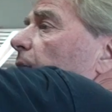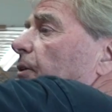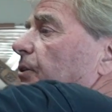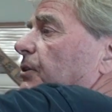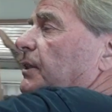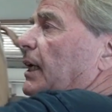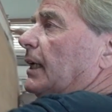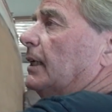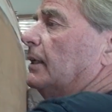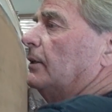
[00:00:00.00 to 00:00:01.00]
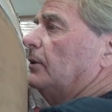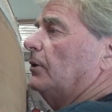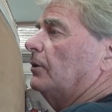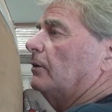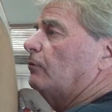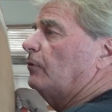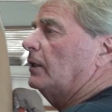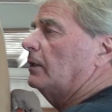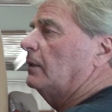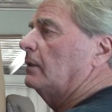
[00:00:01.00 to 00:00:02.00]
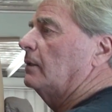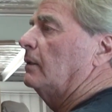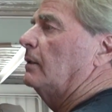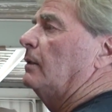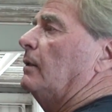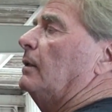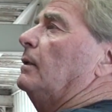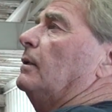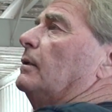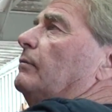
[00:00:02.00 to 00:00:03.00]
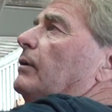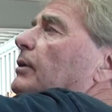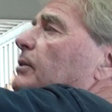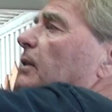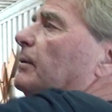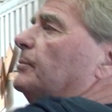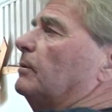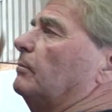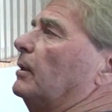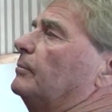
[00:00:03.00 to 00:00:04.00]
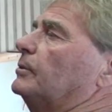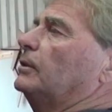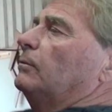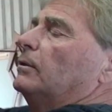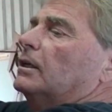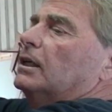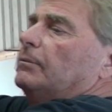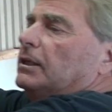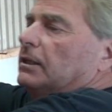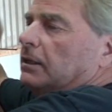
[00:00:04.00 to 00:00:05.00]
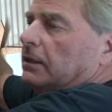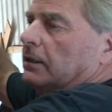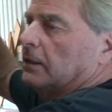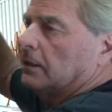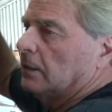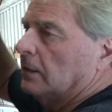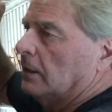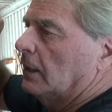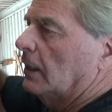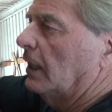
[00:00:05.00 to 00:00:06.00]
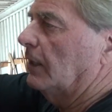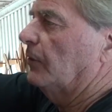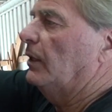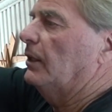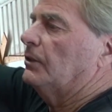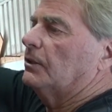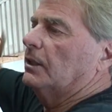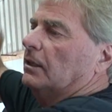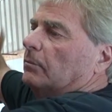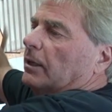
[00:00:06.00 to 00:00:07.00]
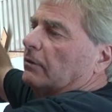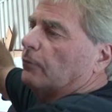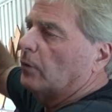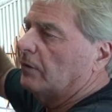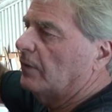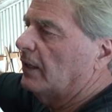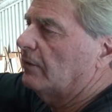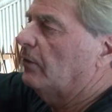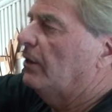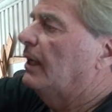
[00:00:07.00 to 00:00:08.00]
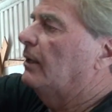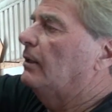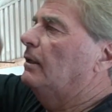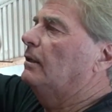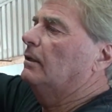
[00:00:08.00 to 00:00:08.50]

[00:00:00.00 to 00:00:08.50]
to this state, you can feel various lumps and bumps. So you want to come in like this, about a 45-degree angle